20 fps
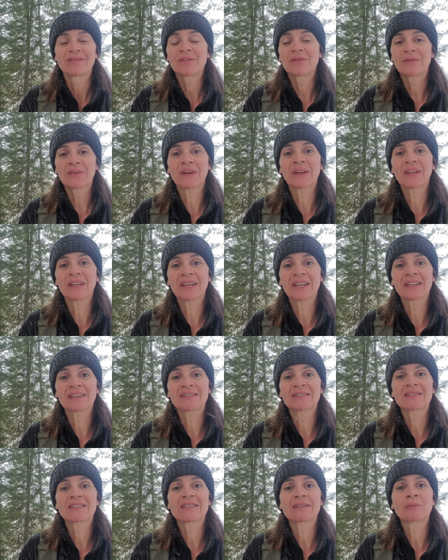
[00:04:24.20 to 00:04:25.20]

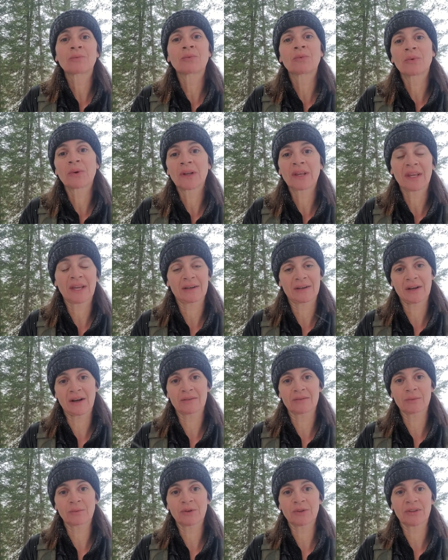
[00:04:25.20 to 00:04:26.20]
feeling some really
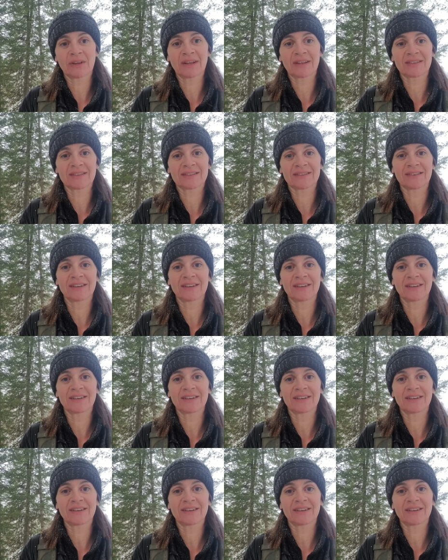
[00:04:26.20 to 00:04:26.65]
uncomfortable things.